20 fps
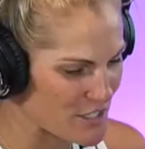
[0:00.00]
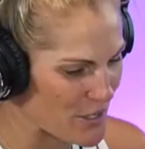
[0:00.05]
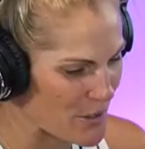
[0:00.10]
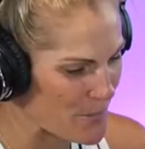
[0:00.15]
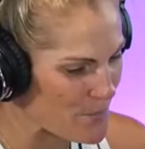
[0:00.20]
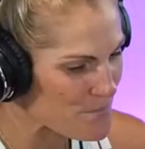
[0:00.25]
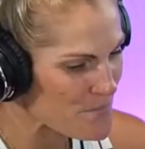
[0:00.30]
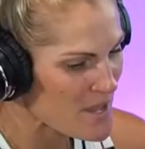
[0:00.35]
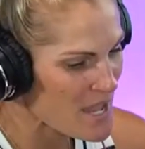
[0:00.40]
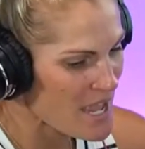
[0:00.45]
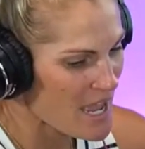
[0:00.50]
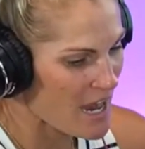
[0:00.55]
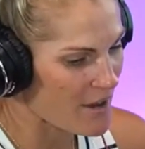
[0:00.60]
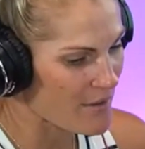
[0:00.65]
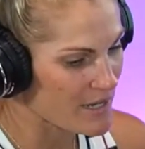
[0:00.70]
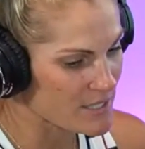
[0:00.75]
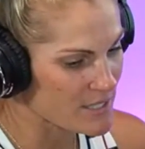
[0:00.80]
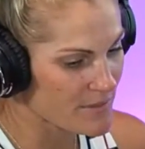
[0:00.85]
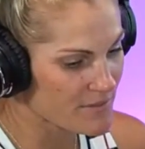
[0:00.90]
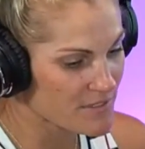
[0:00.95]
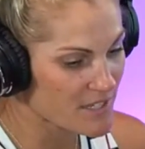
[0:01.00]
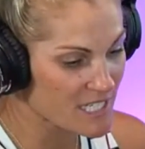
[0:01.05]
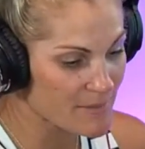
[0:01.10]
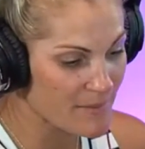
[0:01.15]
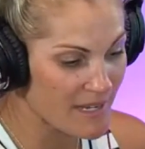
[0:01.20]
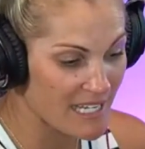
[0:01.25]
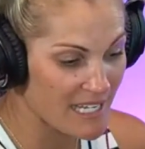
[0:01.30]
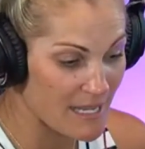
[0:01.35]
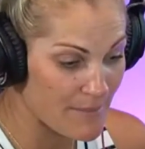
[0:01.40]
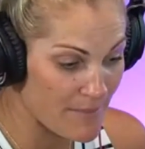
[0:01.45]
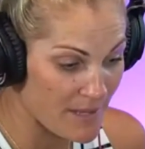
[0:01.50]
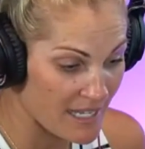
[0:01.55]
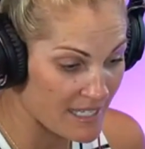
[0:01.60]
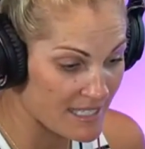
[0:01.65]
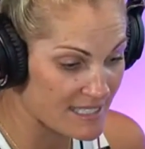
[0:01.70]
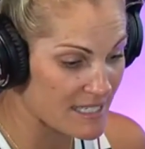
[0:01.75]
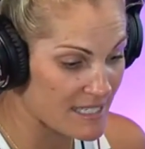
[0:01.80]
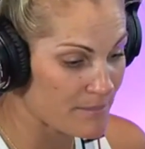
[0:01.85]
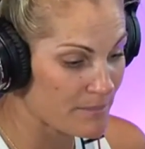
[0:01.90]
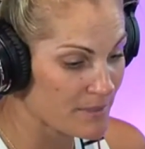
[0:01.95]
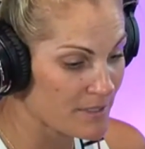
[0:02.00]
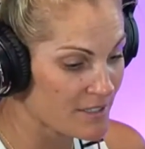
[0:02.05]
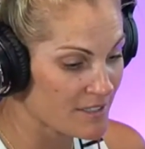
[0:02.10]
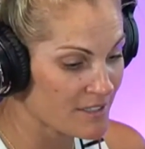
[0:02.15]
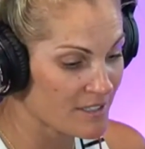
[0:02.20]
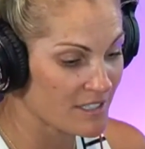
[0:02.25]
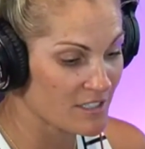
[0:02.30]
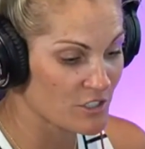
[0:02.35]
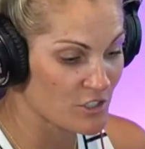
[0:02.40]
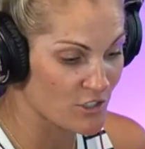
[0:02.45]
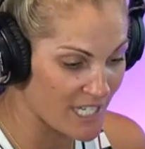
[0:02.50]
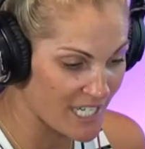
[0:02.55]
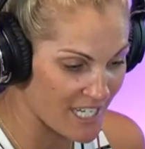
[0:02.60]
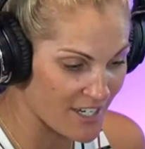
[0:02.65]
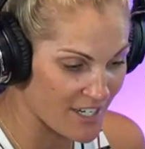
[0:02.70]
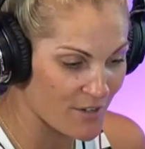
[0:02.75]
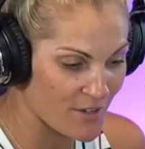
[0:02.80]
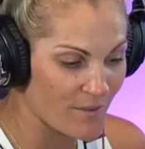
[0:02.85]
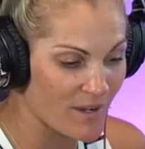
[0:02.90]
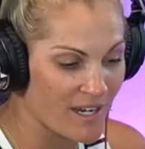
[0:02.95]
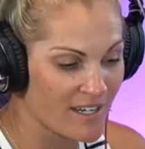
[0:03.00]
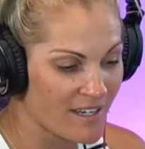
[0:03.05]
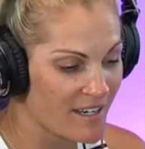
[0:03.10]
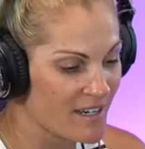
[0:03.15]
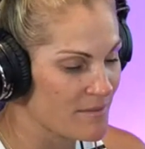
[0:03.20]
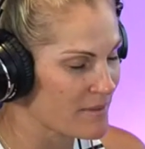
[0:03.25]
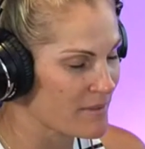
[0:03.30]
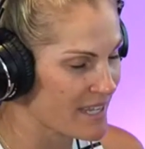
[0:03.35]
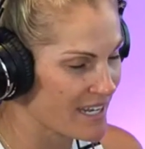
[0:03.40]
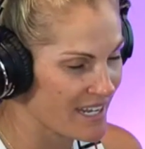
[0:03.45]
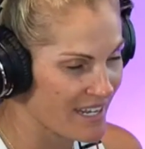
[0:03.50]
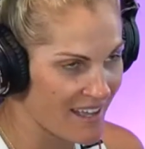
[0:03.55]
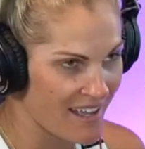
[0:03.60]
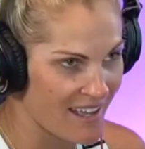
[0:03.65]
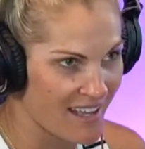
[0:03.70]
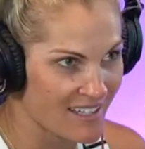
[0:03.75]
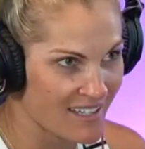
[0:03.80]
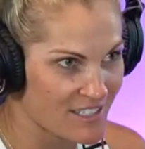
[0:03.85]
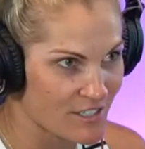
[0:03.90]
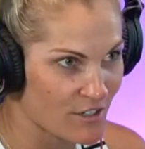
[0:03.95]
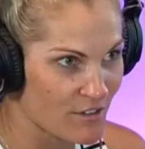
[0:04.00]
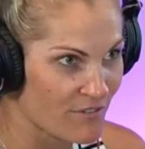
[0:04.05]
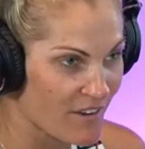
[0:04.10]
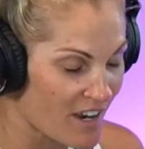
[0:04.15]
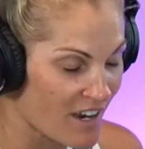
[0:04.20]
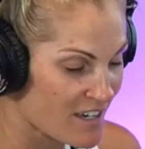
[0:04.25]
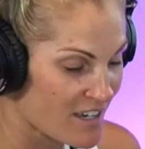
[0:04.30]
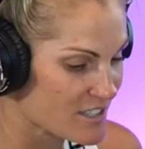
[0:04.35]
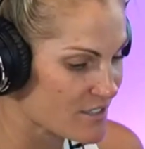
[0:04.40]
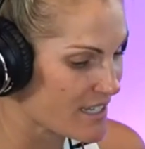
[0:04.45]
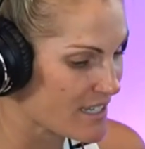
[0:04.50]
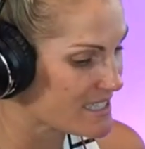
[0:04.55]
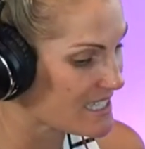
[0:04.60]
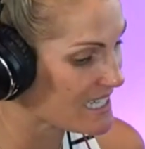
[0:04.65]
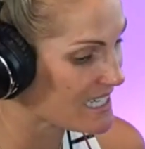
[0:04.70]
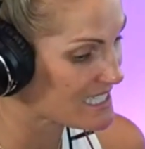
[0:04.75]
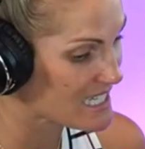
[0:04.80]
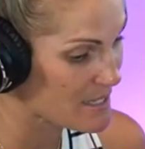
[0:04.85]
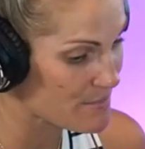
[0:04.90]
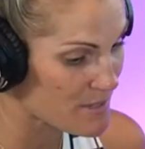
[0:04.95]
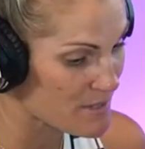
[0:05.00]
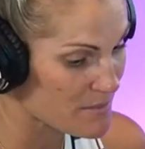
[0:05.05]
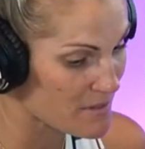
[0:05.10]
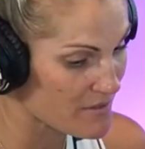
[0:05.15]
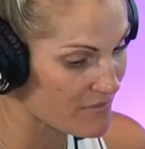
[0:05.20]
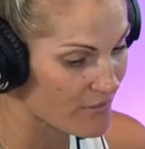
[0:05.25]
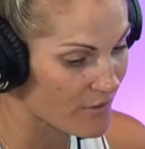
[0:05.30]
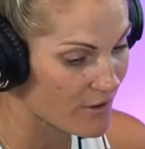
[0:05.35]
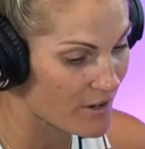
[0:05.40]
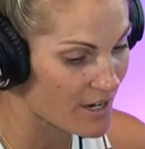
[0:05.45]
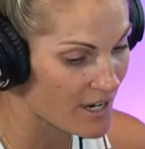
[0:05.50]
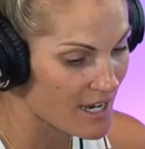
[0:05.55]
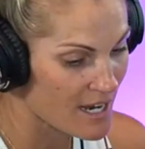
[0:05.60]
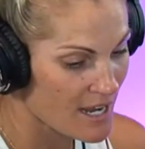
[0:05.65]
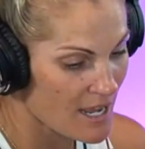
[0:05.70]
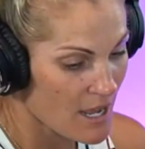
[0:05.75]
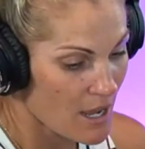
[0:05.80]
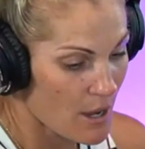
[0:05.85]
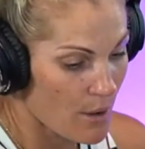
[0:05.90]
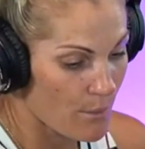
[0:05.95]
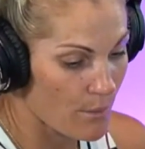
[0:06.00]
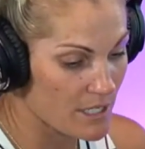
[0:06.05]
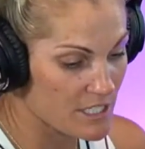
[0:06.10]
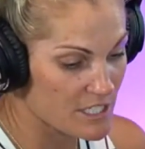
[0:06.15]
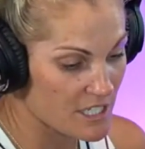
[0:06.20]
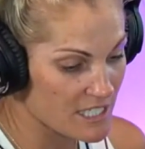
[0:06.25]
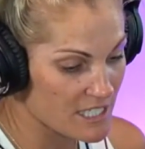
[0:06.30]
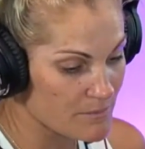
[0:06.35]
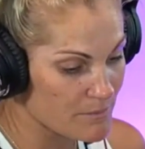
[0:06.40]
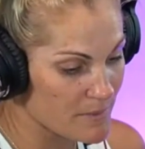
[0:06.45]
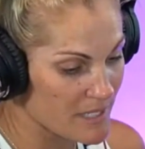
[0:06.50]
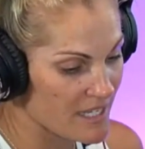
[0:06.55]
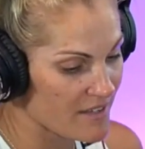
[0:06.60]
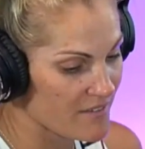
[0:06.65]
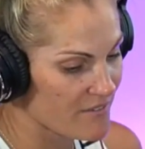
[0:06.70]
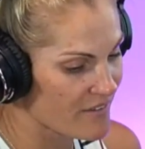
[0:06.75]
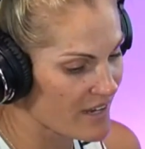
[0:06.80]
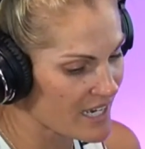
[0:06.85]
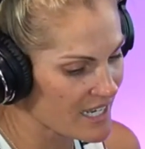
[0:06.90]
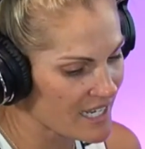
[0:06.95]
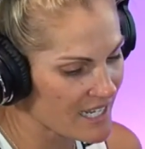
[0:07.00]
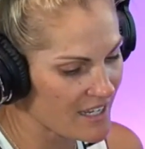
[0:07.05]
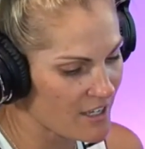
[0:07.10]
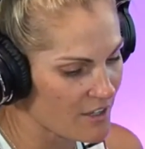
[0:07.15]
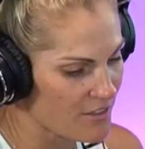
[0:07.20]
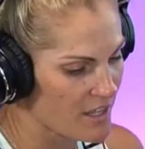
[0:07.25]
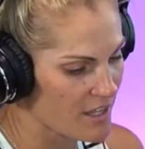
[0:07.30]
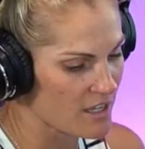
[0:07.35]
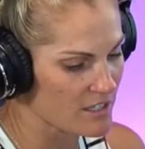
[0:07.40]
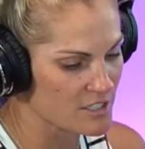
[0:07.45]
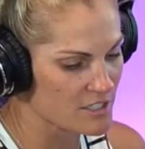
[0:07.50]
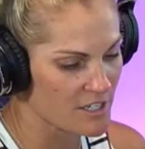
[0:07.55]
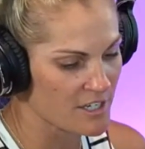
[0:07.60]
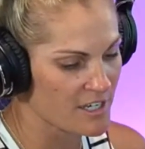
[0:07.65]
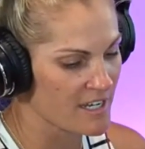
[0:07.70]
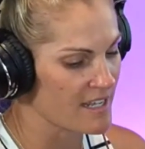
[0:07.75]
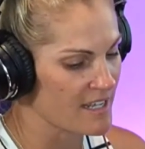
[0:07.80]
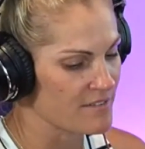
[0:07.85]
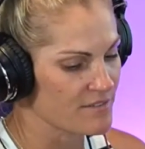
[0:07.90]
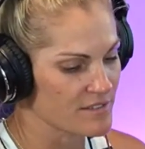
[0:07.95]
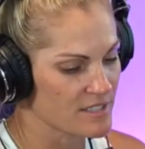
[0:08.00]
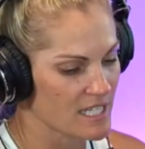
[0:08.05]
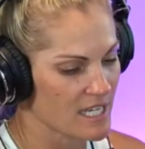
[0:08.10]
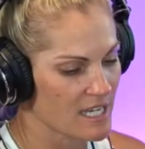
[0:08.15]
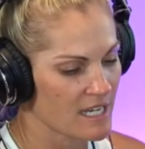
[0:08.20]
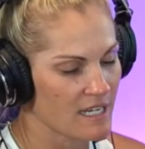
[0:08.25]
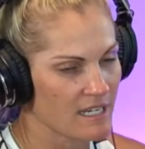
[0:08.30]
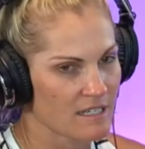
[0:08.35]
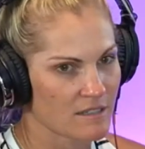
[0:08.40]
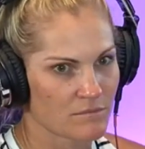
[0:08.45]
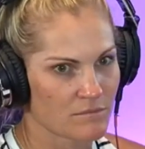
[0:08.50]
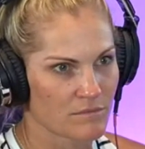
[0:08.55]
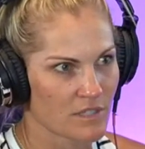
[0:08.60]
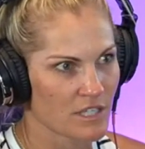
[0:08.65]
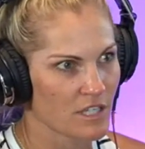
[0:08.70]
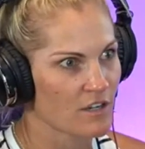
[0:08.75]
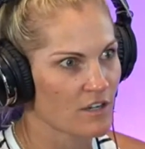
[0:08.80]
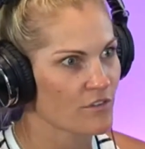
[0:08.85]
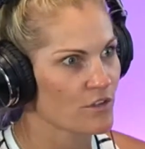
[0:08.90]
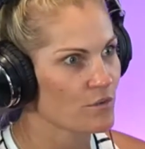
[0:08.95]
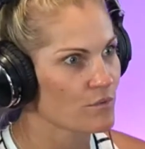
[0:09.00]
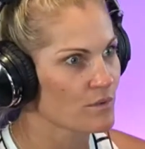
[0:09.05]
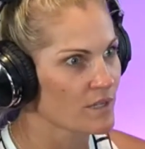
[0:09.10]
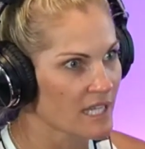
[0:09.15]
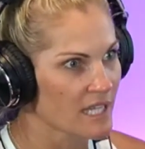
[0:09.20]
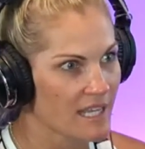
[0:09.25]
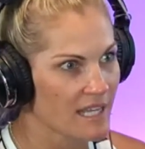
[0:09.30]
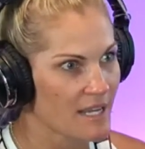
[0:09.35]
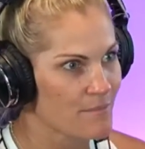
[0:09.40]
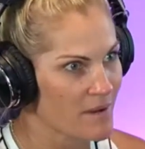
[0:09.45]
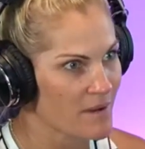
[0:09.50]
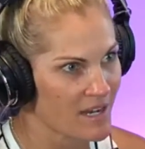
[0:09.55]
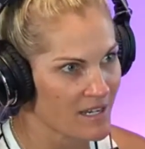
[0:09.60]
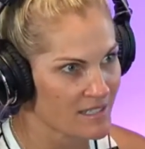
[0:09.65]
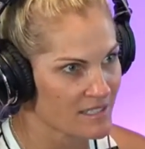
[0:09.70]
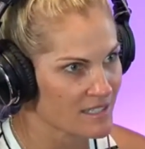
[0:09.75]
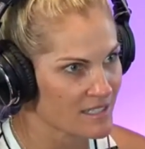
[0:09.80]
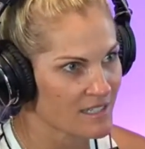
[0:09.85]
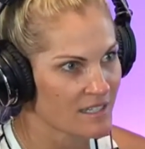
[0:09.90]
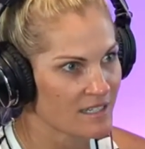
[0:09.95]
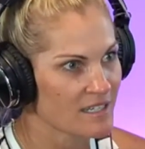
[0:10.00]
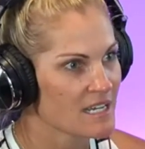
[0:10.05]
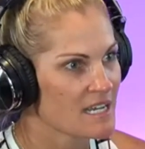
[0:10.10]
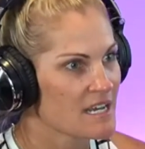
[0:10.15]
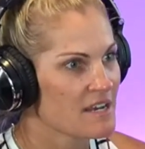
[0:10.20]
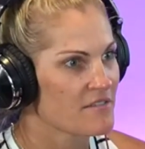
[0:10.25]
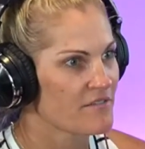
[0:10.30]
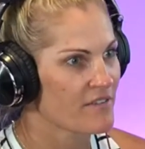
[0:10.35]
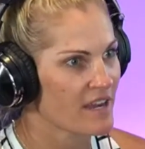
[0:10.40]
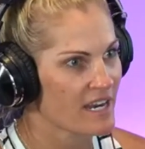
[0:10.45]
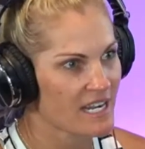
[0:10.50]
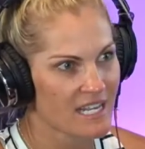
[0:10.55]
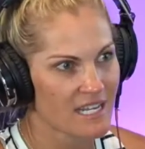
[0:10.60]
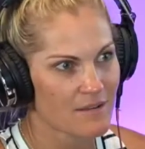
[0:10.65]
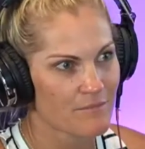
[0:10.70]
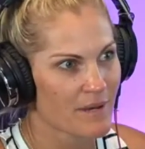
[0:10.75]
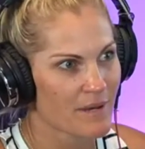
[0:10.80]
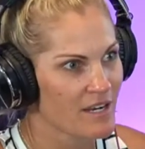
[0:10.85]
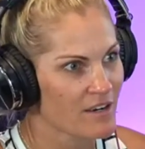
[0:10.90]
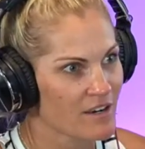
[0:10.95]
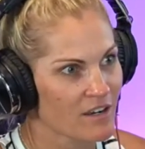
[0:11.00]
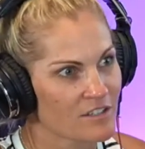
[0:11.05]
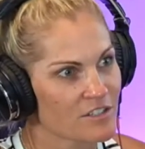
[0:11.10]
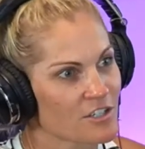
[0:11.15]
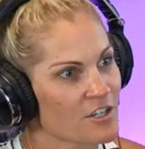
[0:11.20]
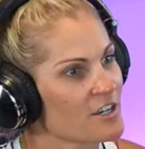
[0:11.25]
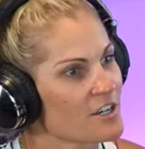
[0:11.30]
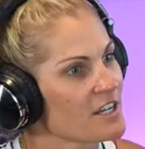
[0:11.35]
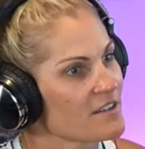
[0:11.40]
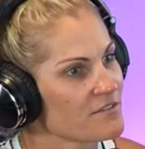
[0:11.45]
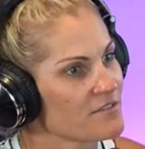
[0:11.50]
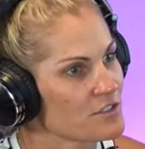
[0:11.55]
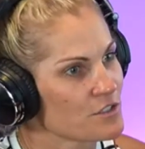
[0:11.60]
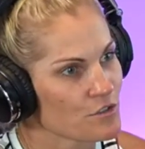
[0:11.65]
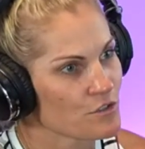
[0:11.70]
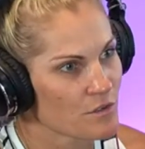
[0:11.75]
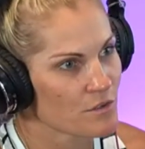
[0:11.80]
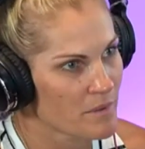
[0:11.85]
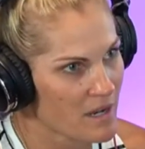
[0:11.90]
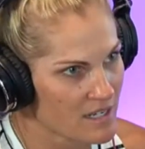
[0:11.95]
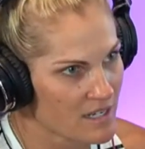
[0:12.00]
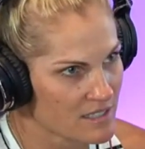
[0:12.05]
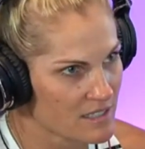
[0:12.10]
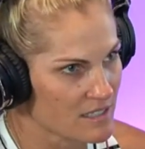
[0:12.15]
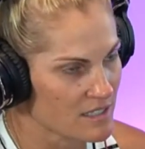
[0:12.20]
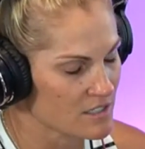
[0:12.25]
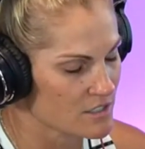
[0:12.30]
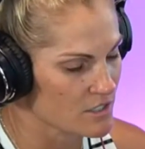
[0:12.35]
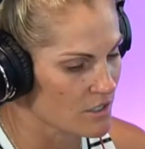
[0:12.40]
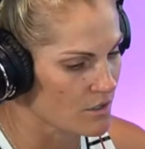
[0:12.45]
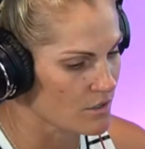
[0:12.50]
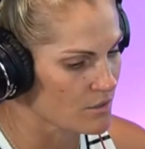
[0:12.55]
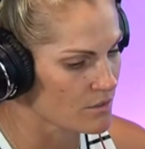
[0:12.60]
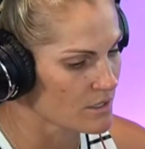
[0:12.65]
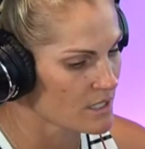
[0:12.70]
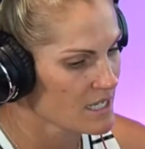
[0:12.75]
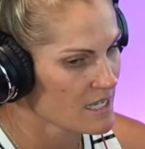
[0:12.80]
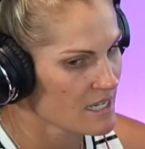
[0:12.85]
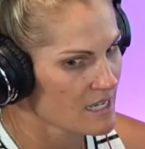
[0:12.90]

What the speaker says: So, all right. So we talked about keeping it simple, drinking your water, and planning ahead so far. So I'd say tip number 4 would just be finding healthy alternatives. If you really like pasta, finding a better alternative to the pasta. So,